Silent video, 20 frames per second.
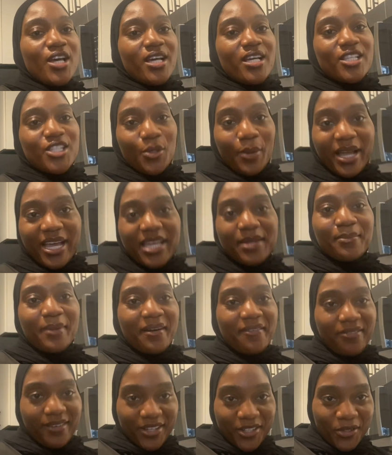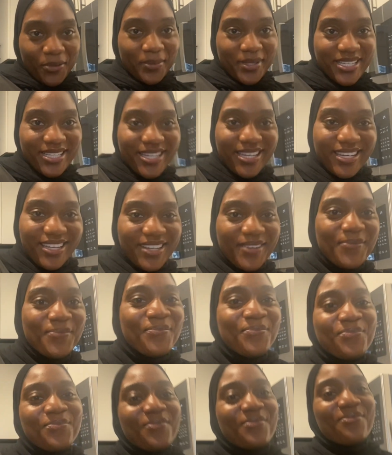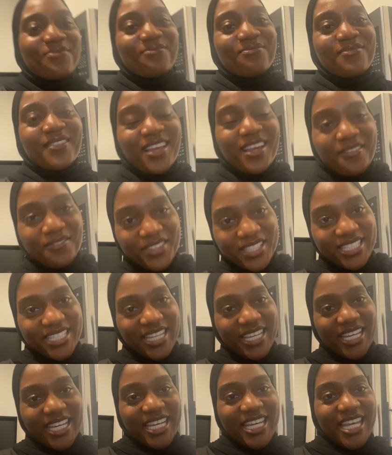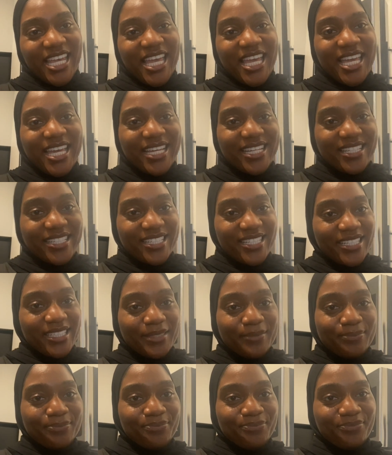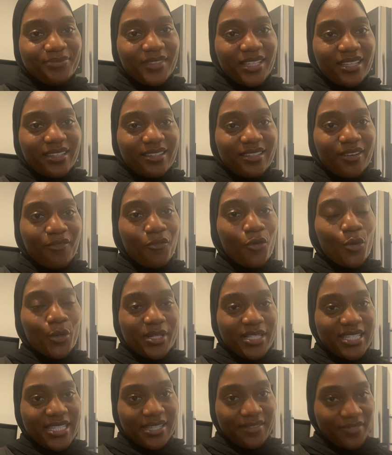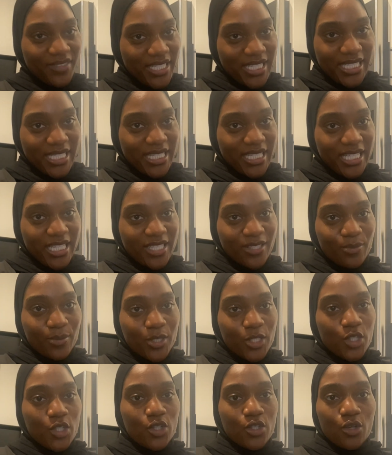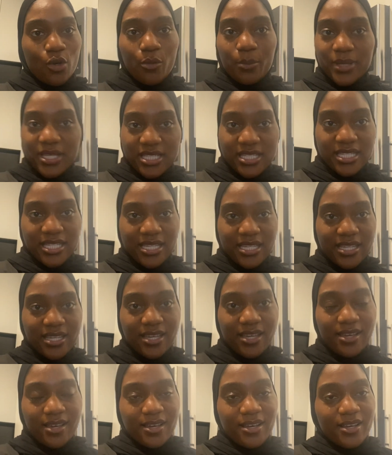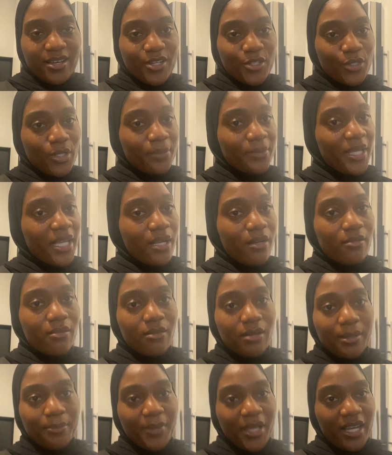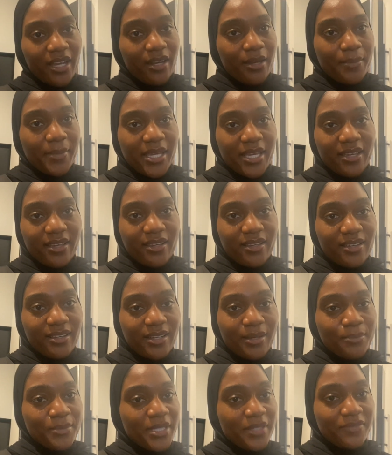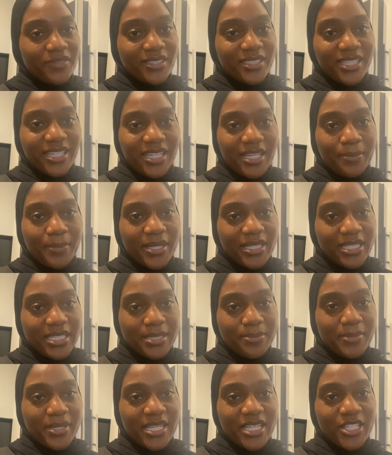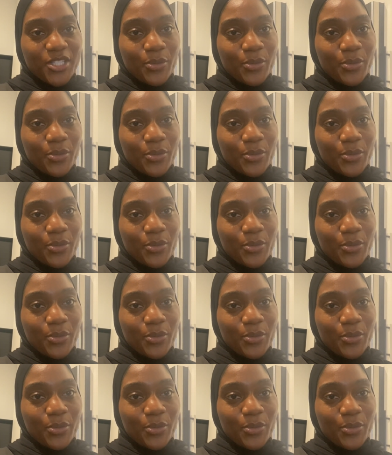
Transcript: So I had my final meeting of the day, and, of course, 76 was so busy. So I'm like, oh, I'm not going to make it. I'm definitely not going to make this meeting.